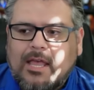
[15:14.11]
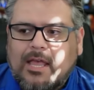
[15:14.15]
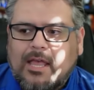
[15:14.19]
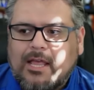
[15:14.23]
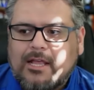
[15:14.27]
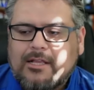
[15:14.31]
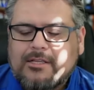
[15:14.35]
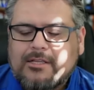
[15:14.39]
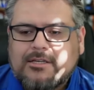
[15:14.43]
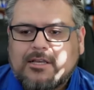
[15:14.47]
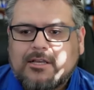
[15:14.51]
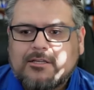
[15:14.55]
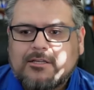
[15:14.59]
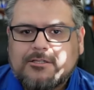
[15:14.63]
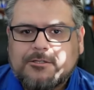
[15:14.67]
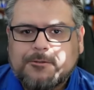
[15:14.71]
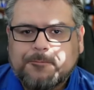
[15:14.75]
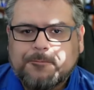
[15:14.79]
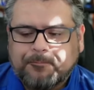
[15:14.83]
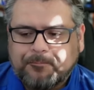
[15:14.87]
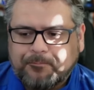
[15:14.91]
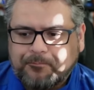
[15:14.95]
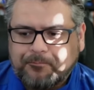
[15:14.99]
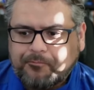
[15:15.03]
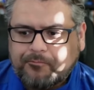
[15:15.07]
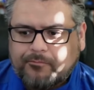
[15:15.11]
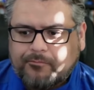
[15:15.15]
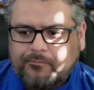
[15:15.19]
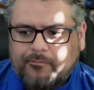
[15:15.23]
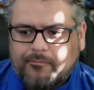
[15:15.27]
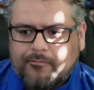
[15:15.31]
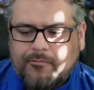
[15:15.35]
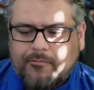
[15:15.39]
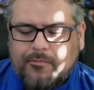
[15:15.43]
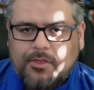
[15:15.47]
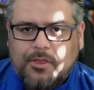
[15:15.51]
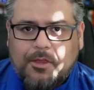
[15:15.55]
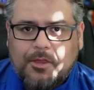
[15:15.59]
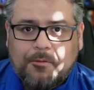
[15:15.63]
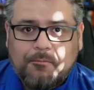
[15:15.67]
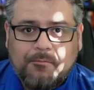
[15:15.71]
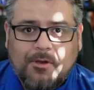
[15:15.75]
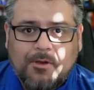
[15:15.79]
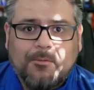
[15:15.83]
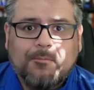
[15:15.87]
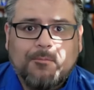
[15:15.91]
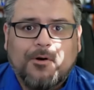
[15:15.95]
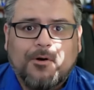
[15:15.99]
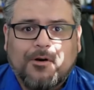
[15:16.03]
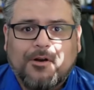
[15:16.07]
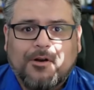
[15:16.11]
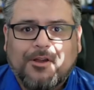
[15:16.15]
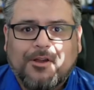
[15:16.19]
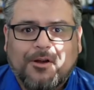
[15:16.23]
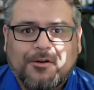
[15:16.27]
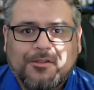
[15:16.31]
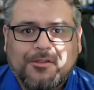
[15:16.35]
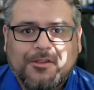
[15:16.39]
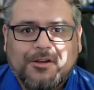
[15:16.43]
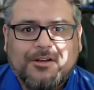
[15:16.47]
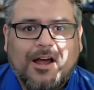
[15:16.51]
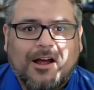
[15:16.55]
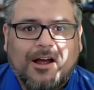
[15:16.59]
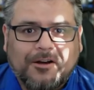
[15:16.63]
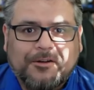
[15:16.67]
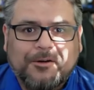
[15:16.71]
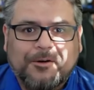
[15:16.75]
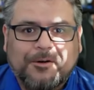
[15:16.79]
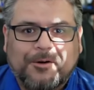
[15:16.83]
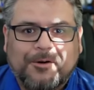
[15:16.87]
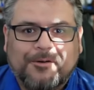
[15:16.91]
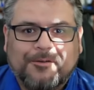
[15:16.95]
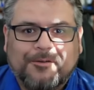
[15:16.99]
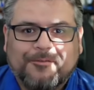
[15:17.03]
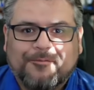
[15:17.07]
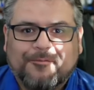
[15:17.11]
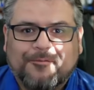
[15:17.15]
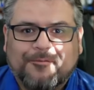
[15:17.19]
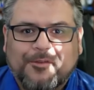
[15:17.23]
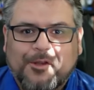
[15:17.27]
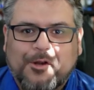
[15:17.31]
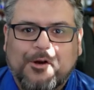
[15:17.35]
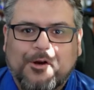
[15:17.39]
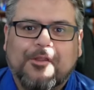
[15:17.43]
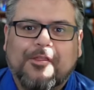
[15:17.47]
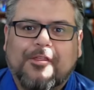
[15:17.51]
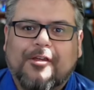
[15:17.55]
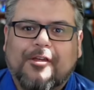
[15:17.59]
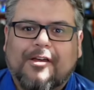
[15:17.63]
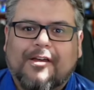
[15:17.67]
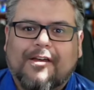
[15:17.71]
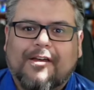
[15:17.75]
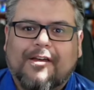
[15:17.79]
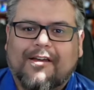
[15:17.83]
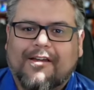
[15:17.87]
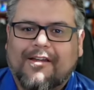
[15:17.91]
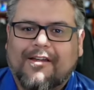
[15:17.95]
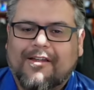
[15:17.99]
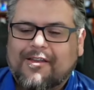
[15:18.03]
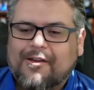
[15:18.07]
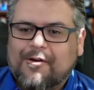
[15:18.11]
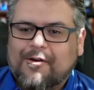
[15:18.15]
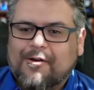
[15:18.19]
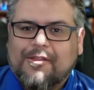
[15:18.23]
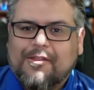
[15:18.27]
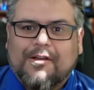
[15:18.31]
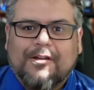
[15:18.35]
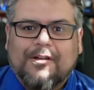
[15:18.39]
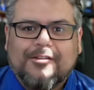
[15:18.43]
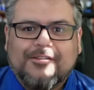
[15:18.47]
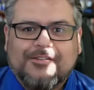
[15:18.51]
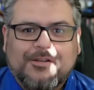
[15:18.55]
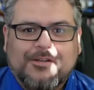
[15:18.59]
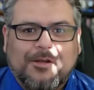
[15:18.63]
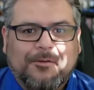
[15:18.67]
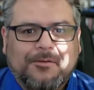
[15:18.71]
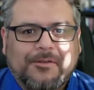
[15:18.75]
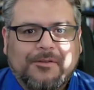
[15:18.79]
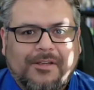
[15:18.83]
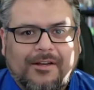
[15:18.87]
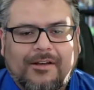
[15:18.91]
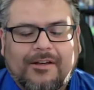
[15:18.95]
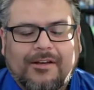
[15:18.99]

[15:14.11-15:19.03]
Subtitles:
is because remember, you're the doctor, you're the consultant.